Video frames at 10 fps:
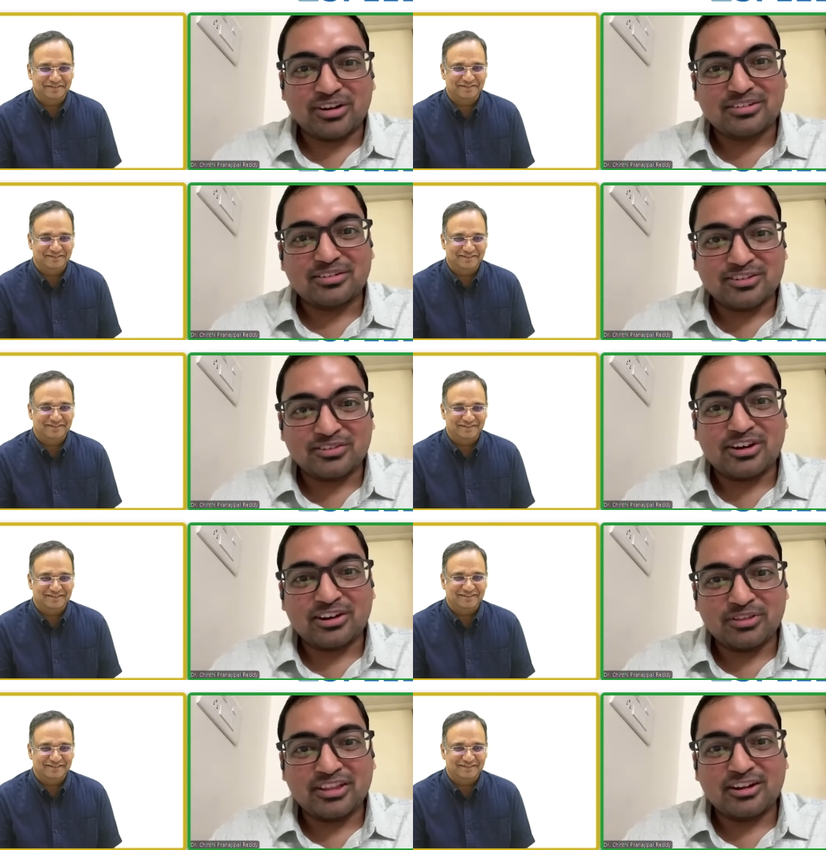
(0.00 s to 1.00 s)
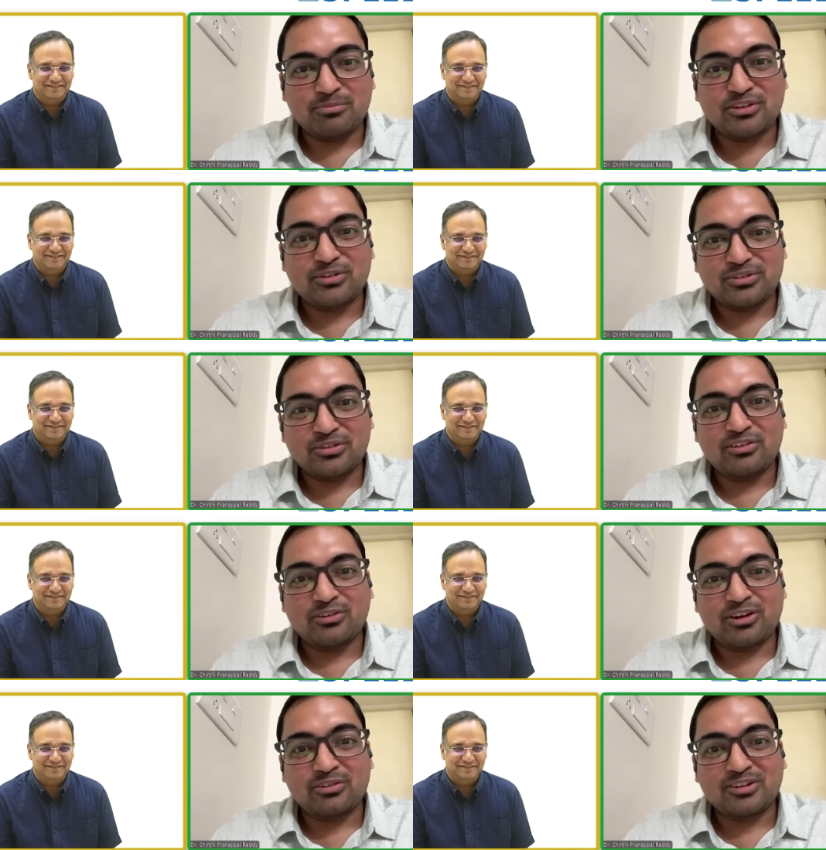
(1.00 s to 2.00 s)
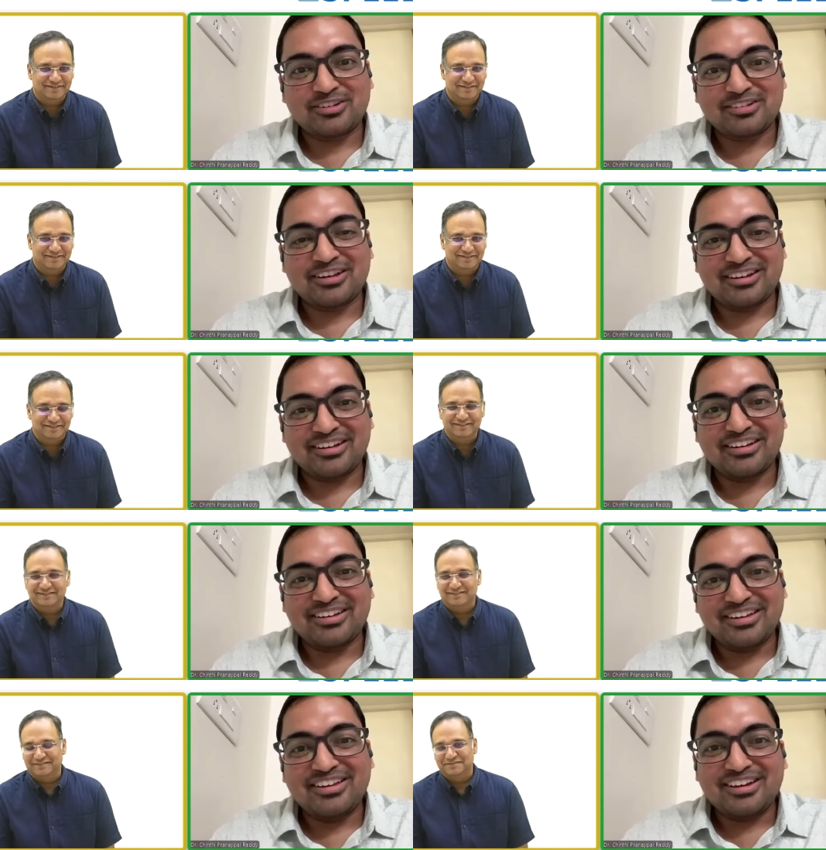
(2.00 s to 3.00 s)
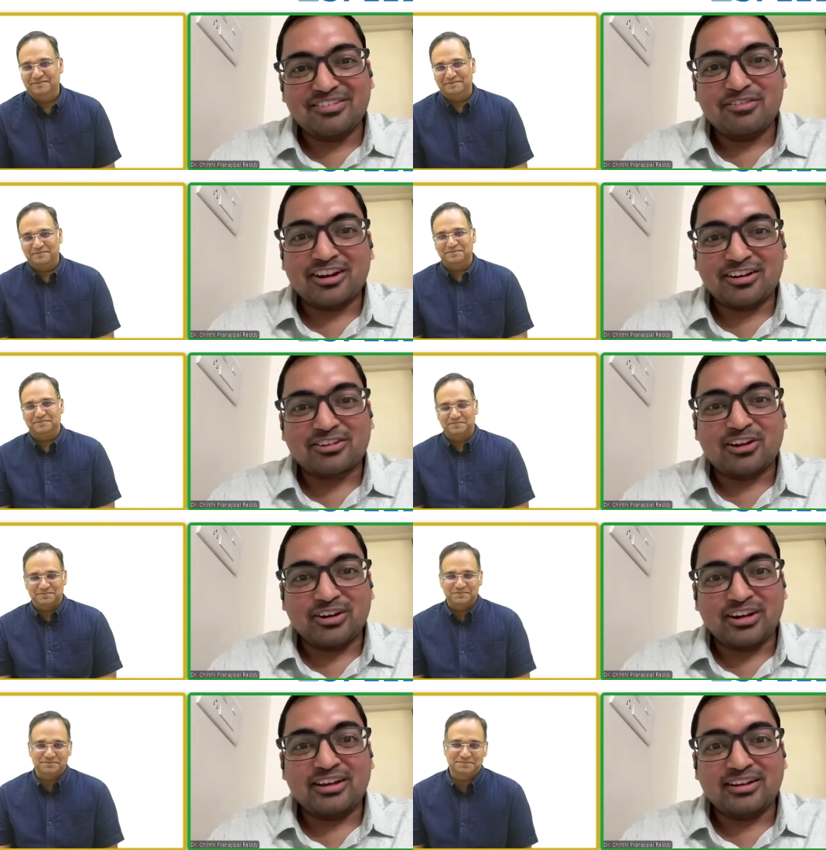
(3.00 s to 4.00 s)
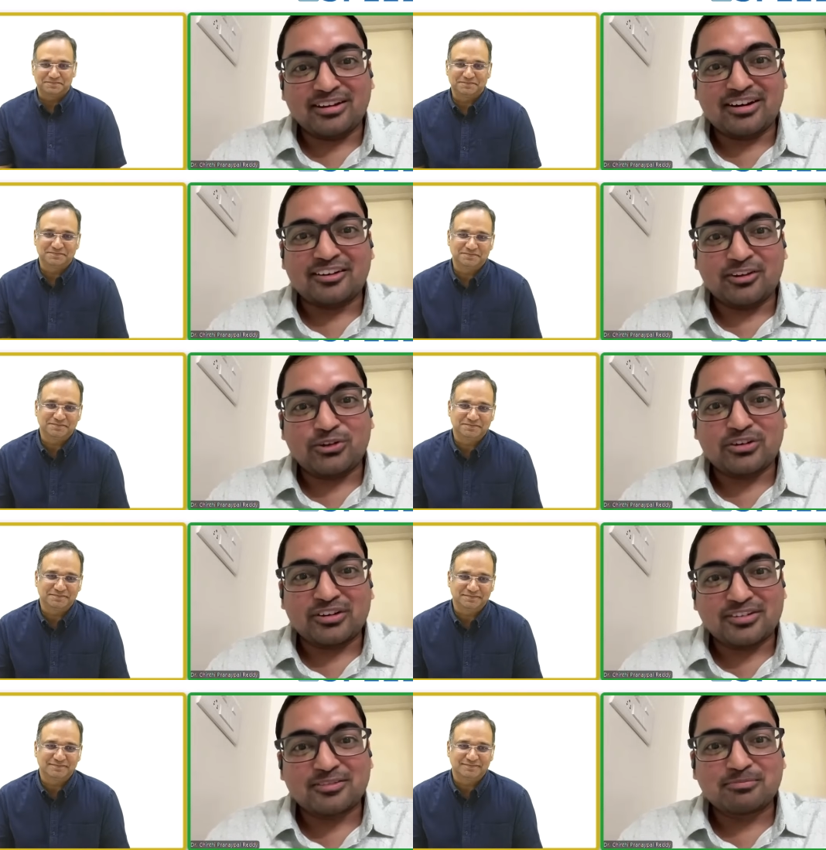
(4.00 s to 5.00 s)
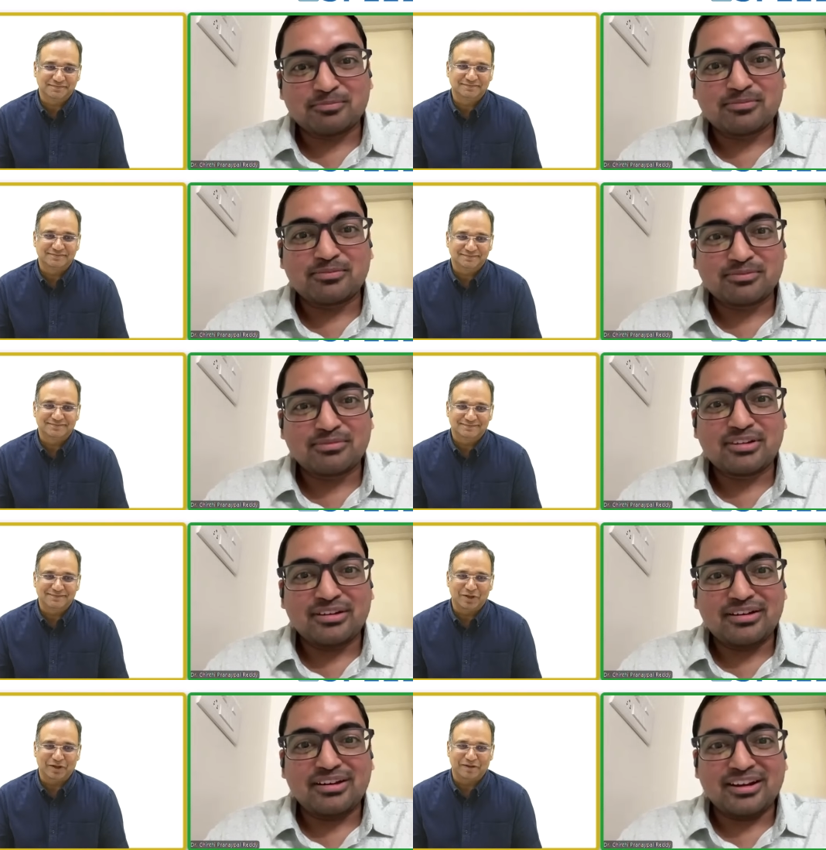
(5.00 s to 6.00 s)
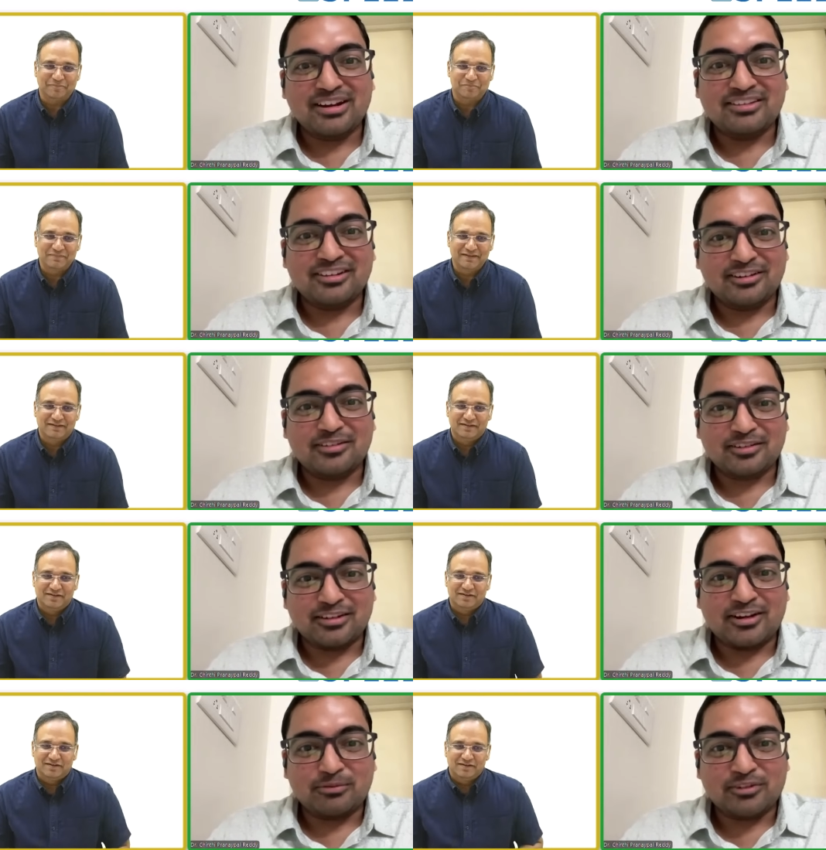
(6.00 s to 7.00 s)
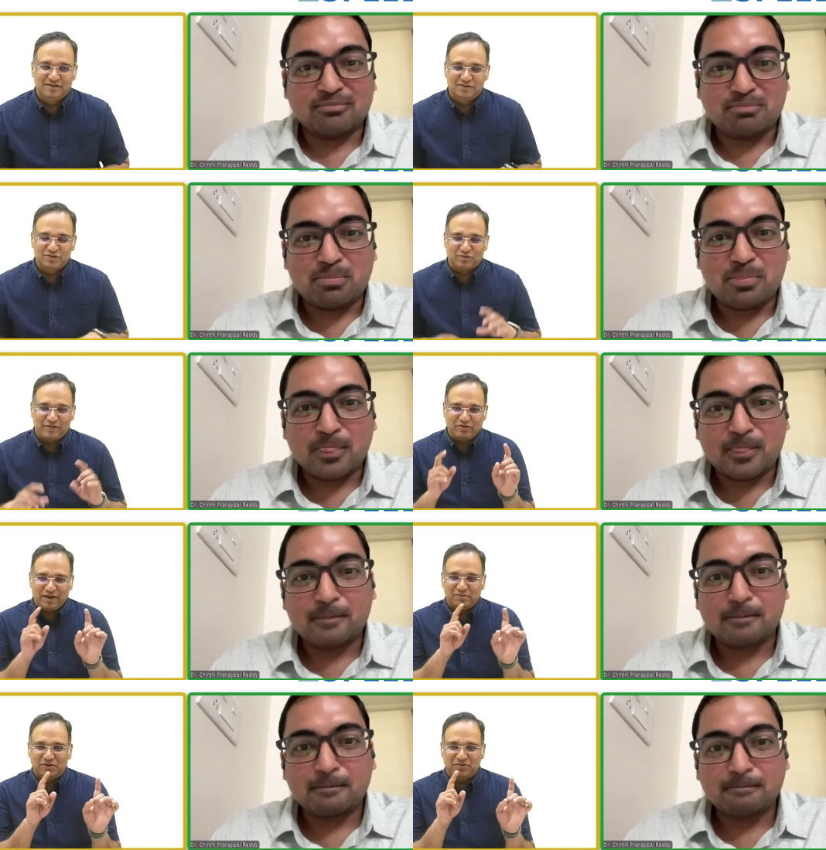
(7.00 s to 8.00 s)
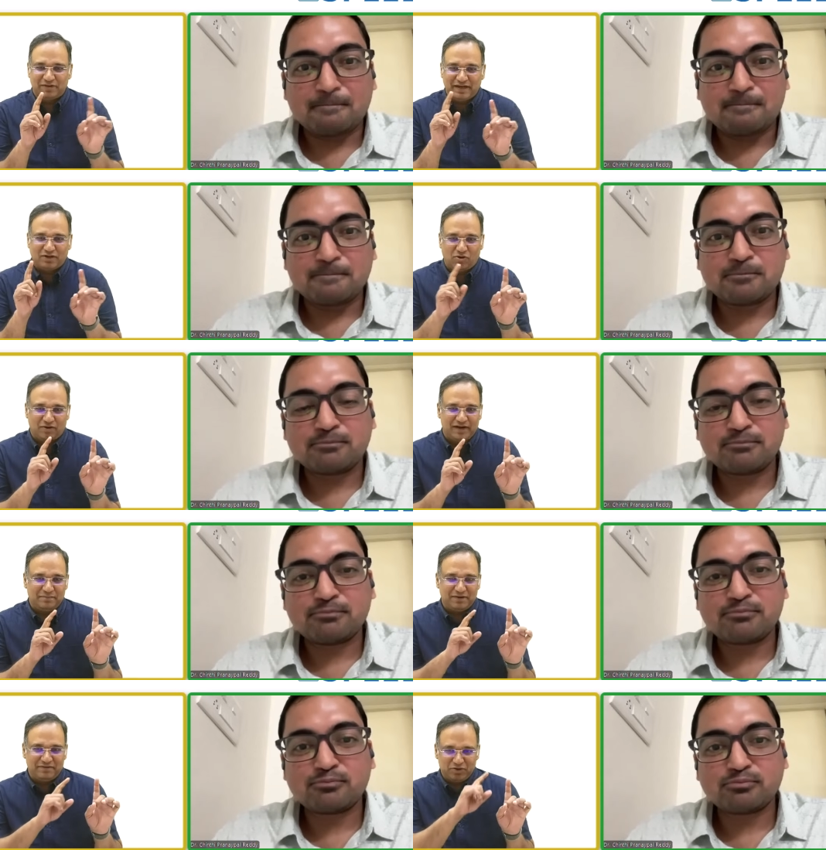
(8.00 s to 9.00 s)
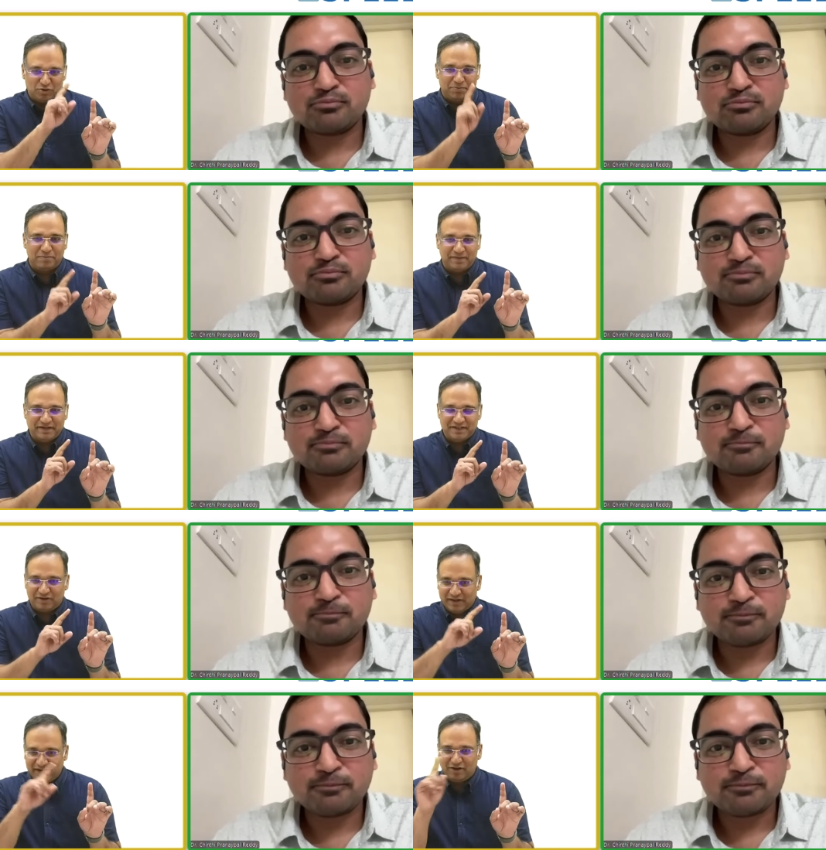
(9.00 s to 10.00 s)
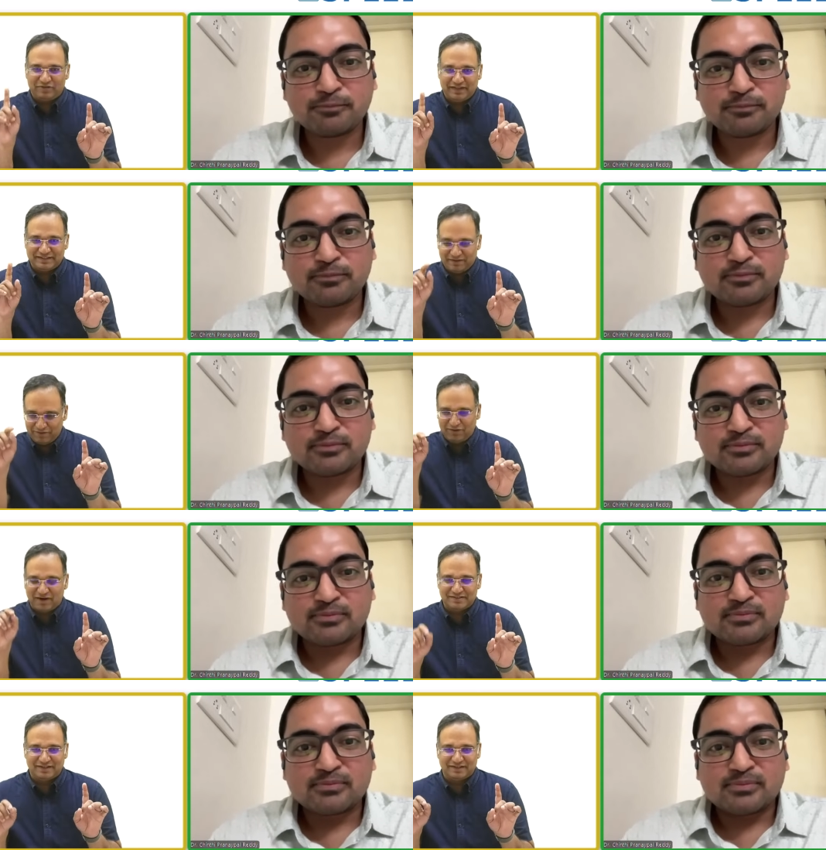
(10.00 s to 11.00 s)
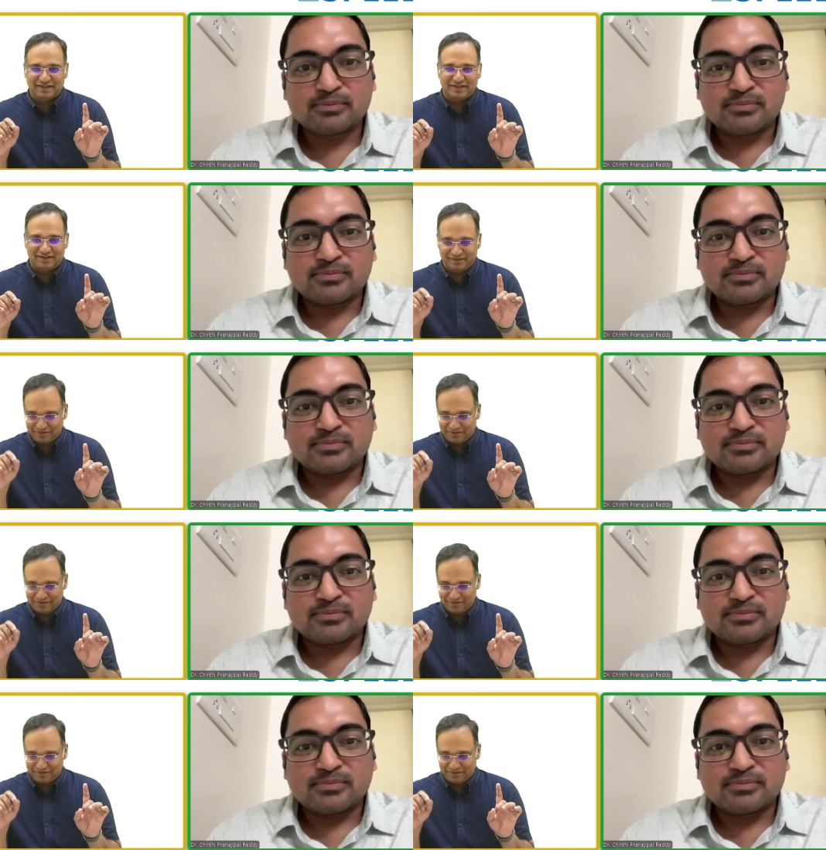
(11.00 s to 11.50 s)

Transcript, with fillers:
Speaker 1: Once you are done with that M C Qs, you give confidence like uh, you can solve any tricky questions.
Speaker 2: Okay. Anything that comes. So were you able to get correlate between your preparation on the day of the exam when you're answering the